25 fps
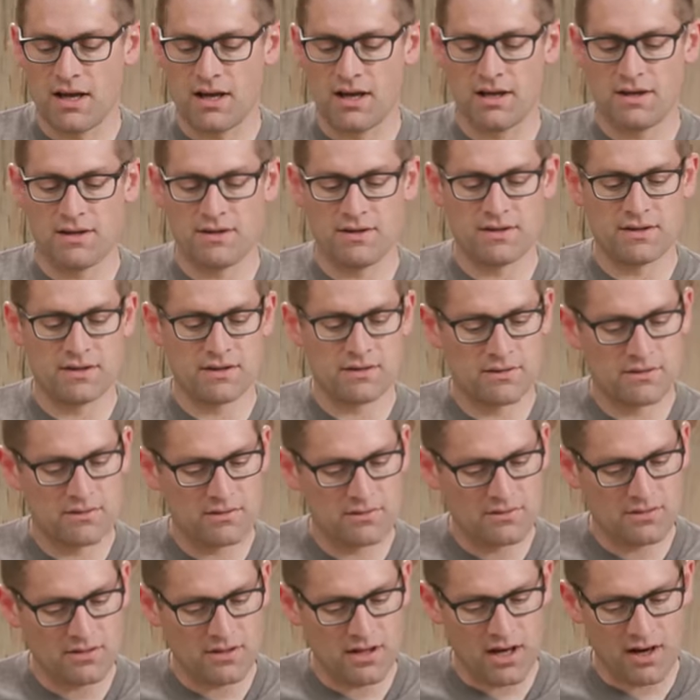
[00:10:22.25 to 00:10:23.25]
and
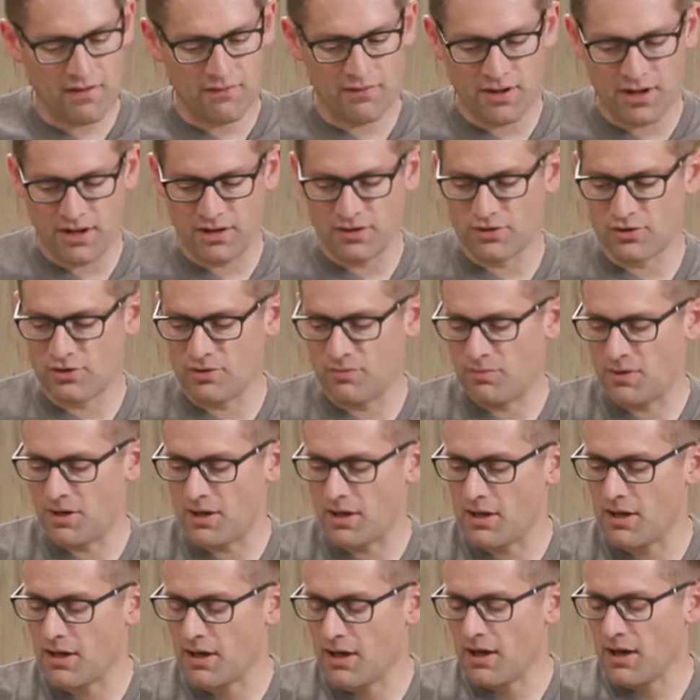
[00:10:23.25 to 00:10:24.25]
everything should
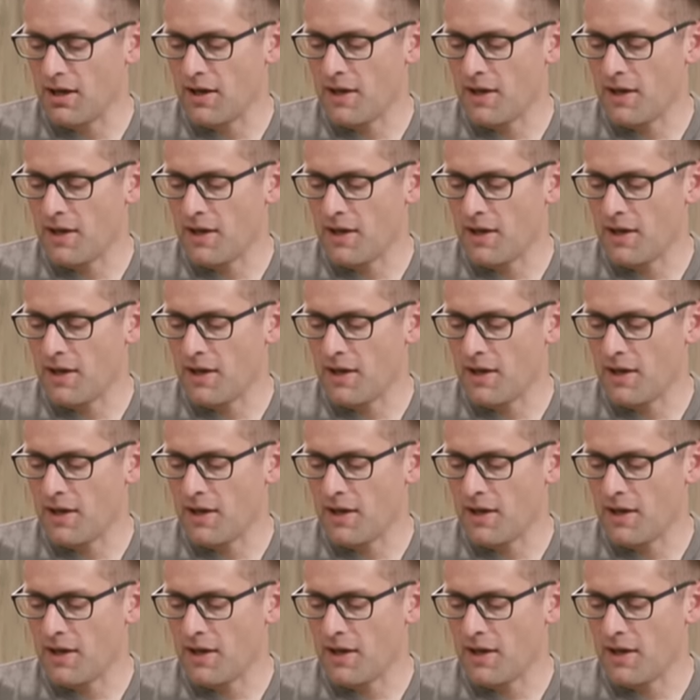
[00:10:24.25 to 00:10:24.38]
be